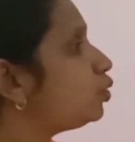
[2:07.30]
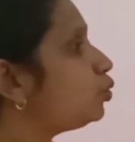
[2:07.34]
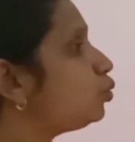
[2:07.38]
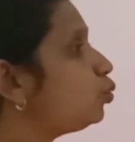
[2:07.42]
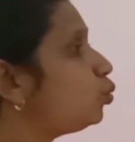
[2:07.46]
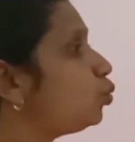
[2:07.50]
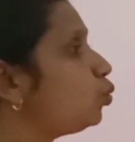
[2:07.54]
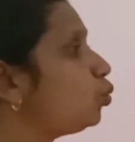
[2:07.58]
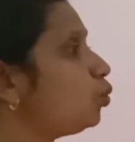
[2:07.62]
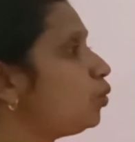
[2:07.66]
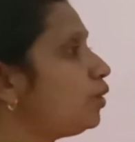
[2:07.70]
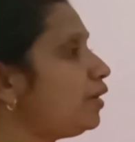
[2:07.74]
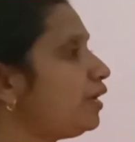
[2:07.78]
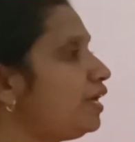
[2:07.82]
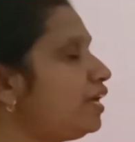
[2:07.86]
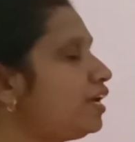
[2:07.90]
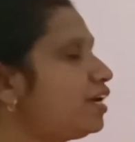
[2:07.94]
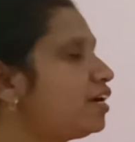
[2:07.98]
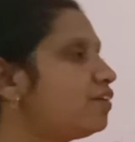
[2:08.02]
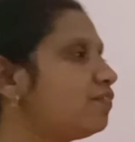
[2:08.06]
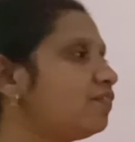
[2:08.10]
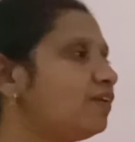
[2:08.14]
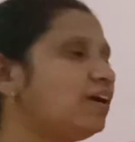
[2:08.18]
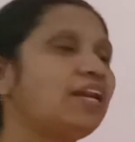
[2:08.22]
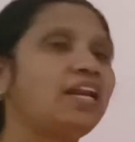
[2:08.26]
to
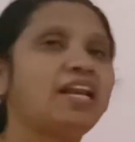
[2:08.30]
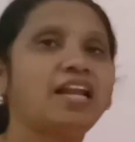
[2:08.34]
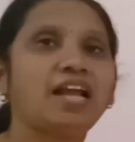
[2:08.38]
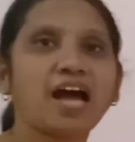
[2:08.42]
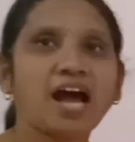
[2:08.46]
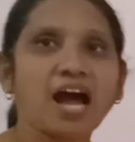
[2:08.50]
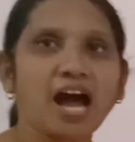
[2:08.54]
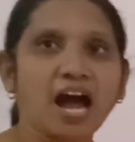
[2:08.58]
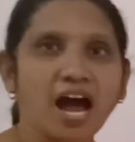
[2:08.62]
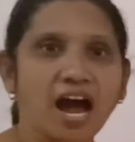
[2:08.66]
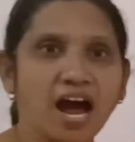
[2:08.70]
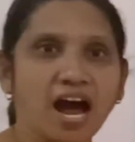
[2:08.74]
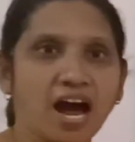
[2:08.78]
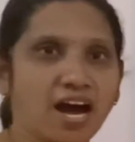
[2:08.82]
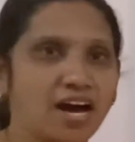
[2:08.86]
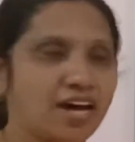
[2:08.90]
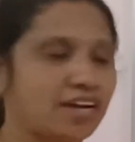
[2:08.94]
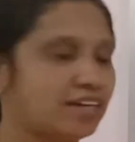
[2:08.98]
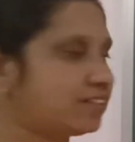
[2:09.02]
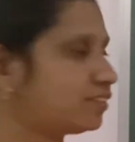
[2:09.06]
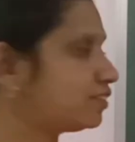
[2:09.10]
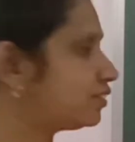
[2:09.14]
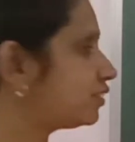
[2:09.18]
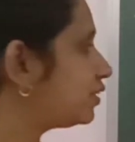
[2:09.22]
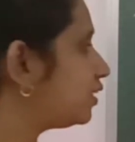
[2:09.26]
equal
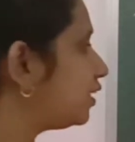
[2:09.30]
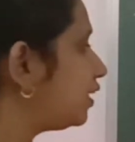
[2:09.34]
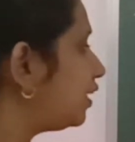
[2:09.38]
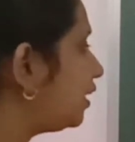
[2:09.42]
arcs.